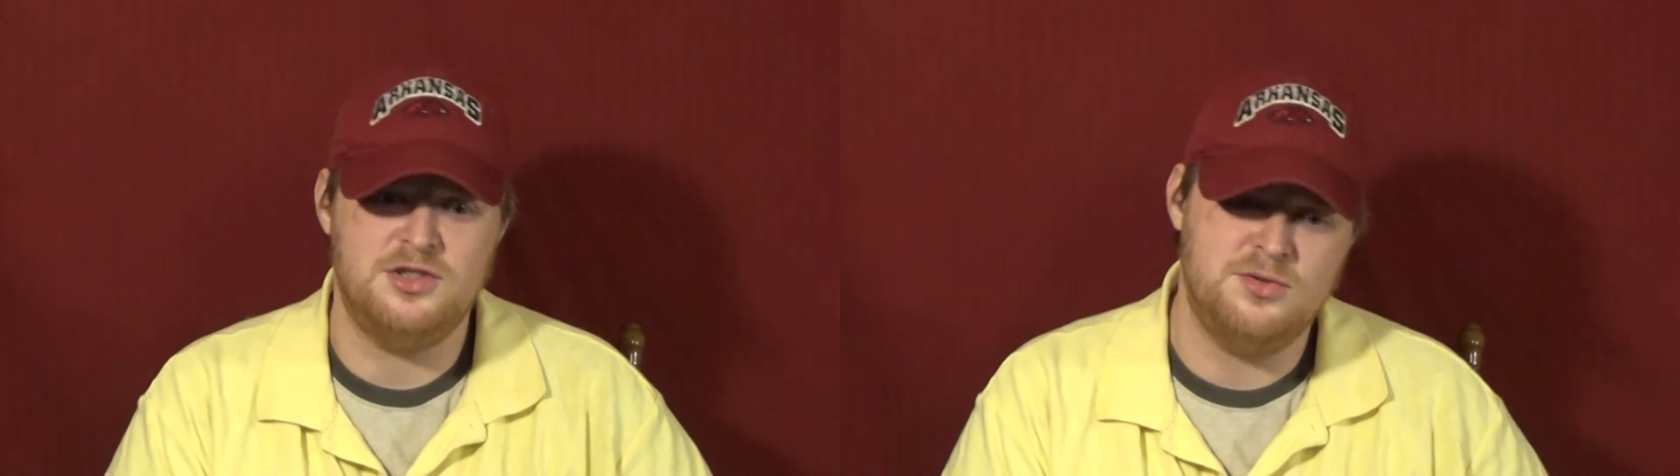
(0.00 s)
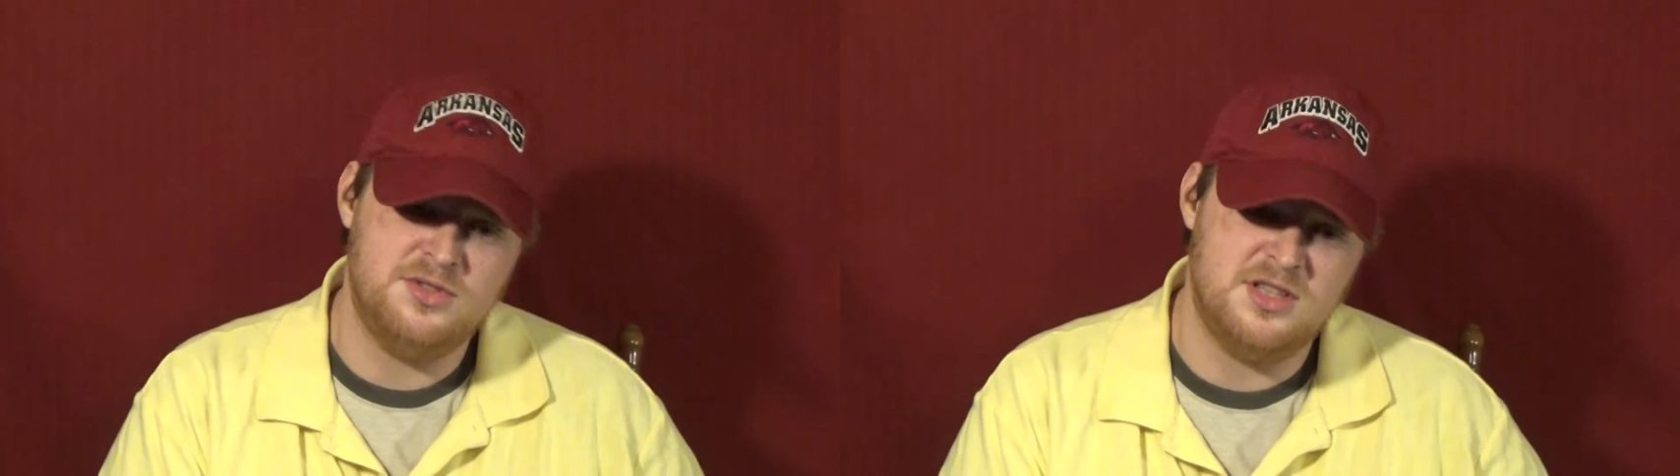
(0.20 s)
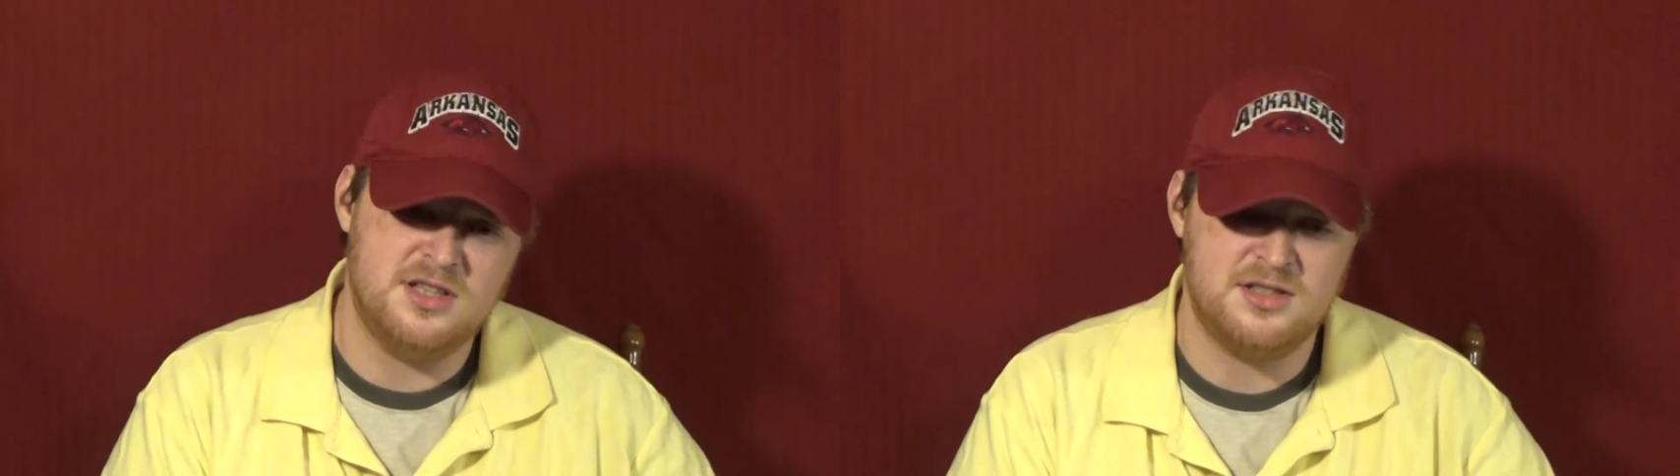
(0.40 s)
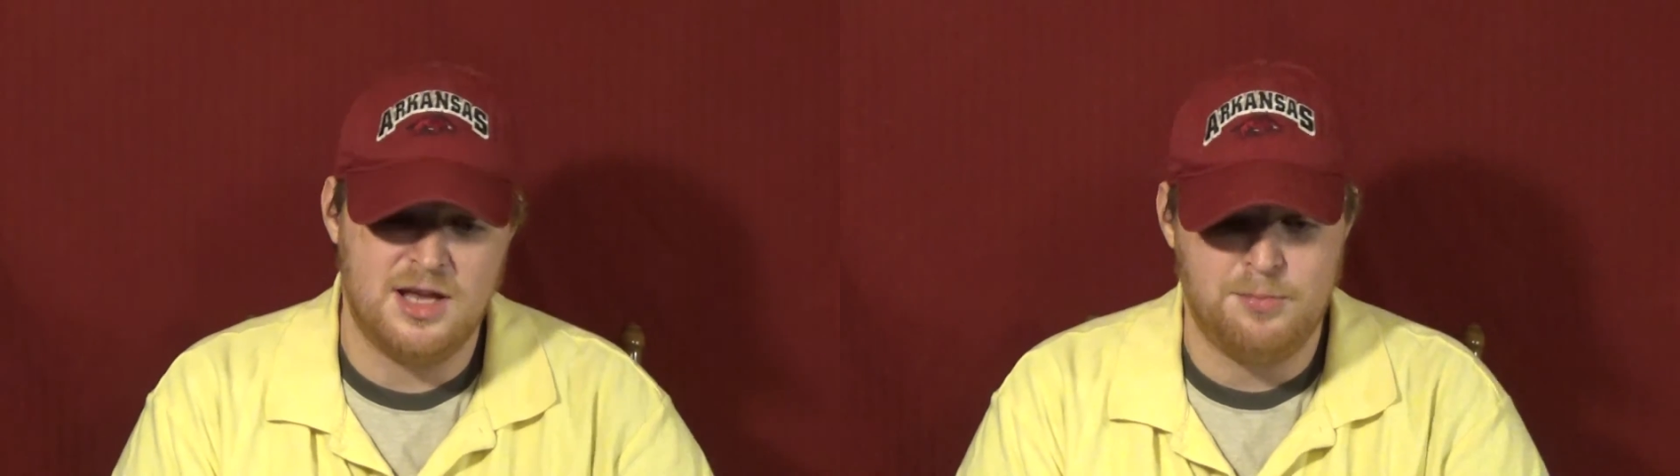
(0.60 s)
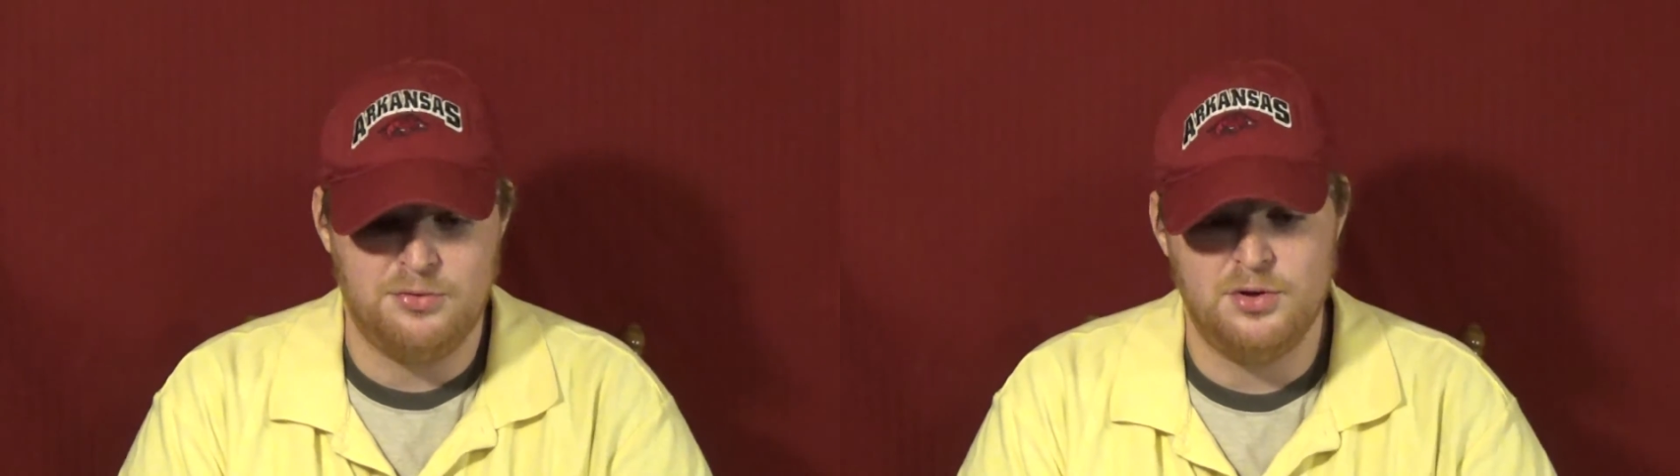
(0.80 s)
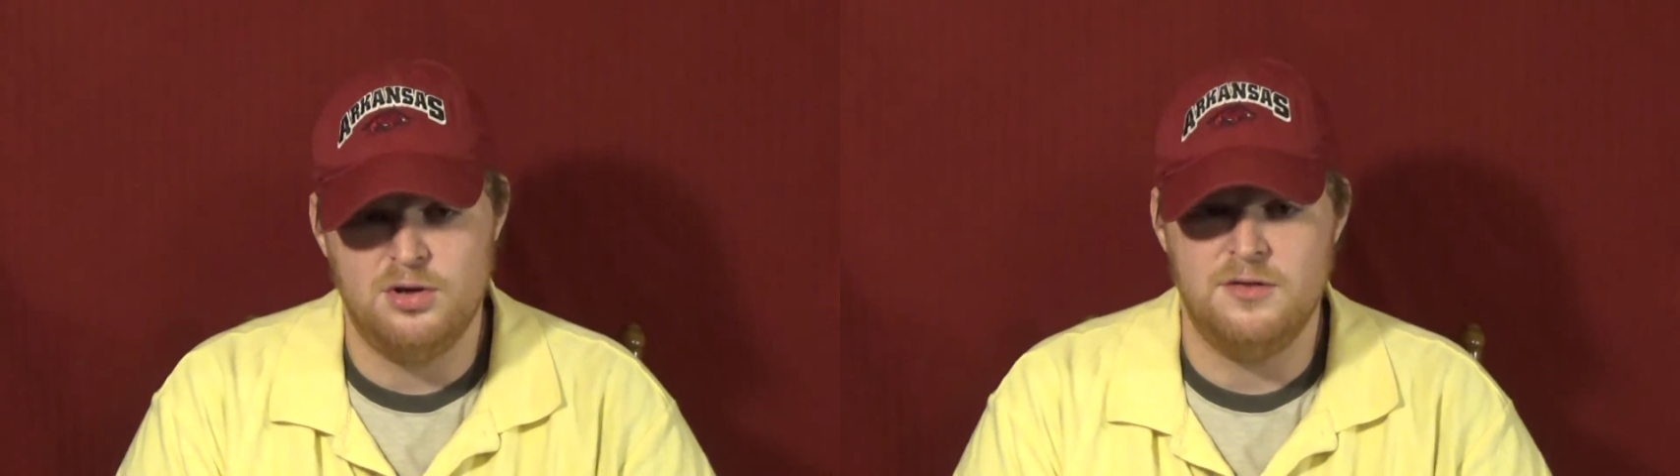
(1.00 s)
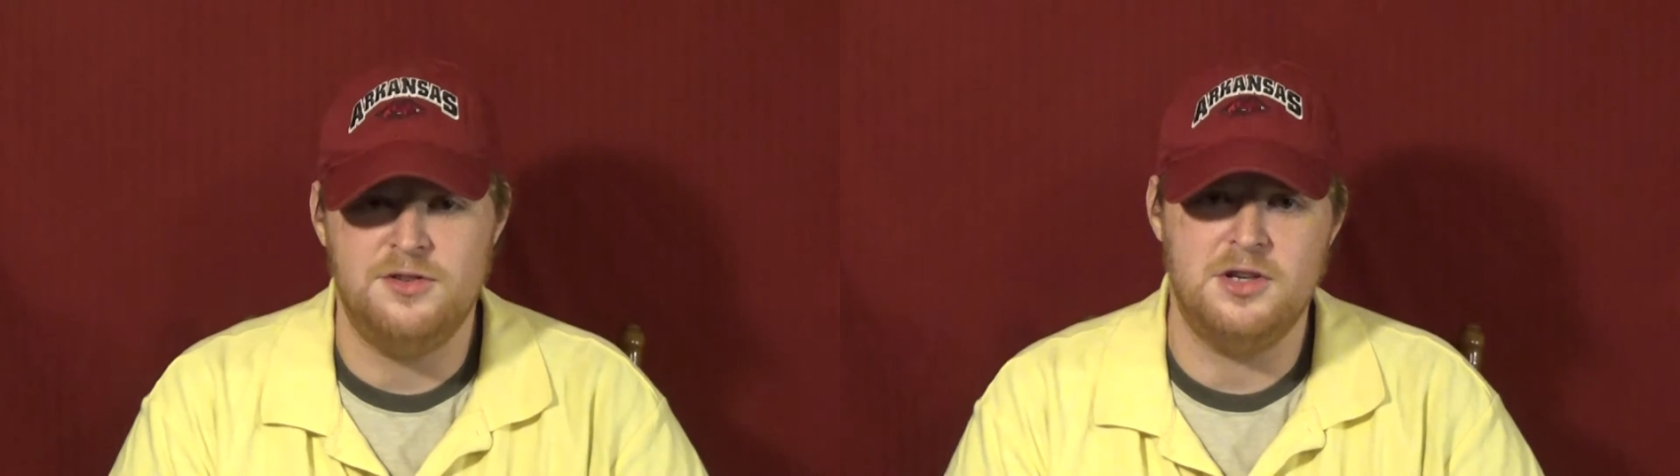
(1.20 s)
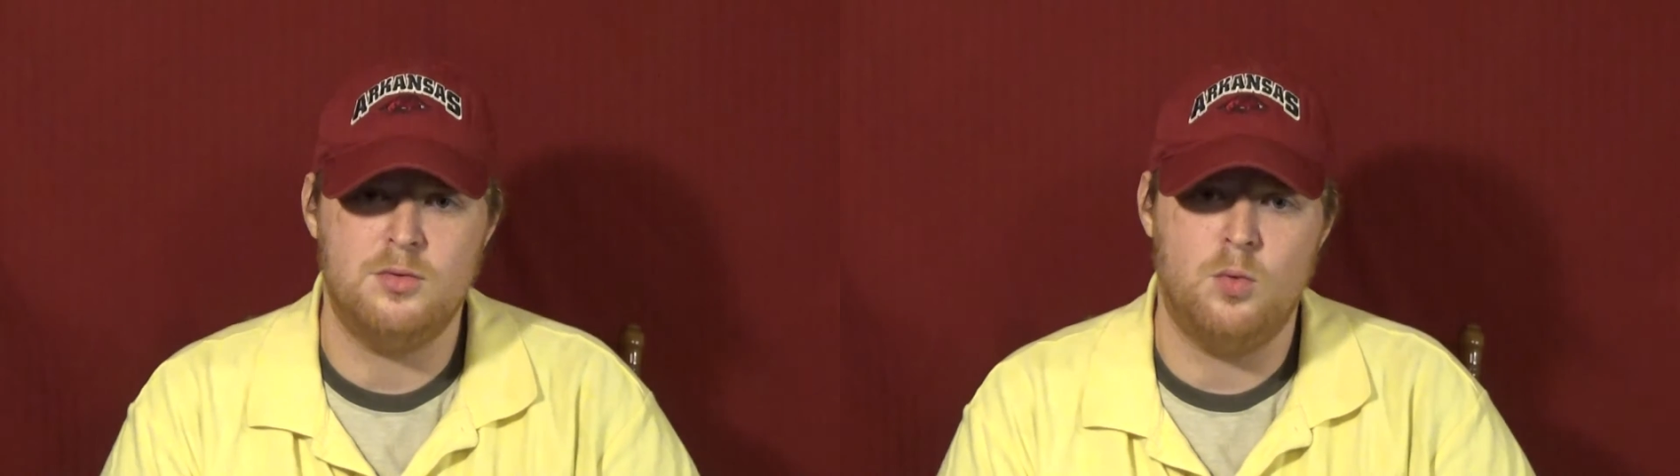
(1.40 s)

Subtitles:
Use this episode of Dear